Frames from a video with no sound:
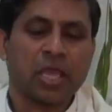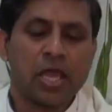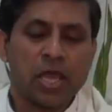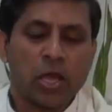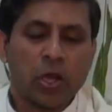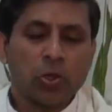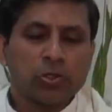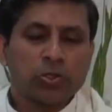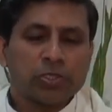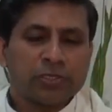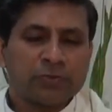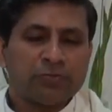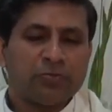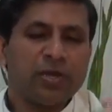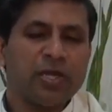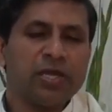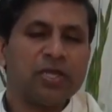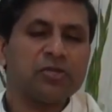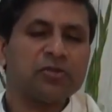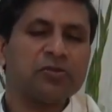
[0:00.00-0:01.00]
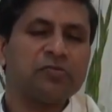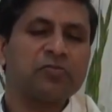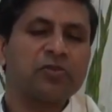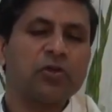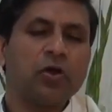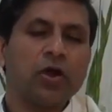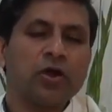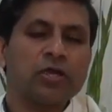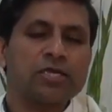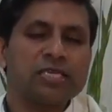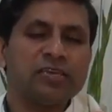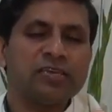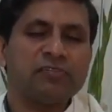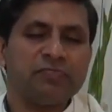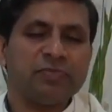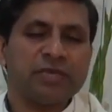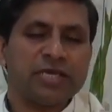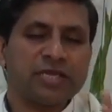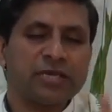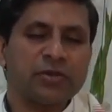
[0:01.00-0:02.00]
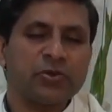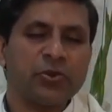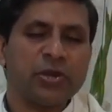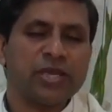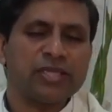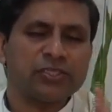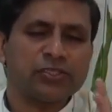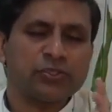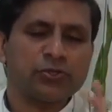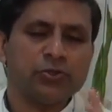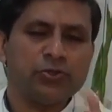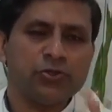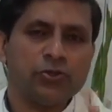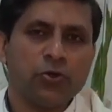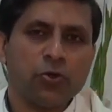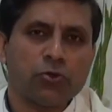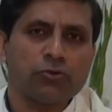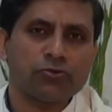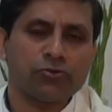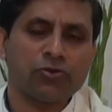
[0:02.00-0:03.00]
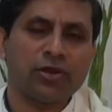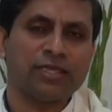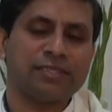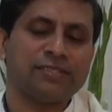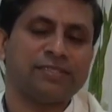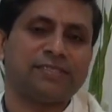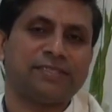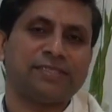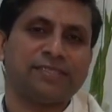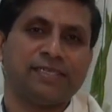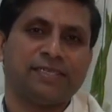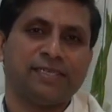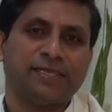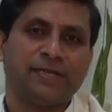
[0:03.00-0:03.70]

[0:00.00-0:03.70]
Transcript: O Spirit of God, give me the grace to know Christ,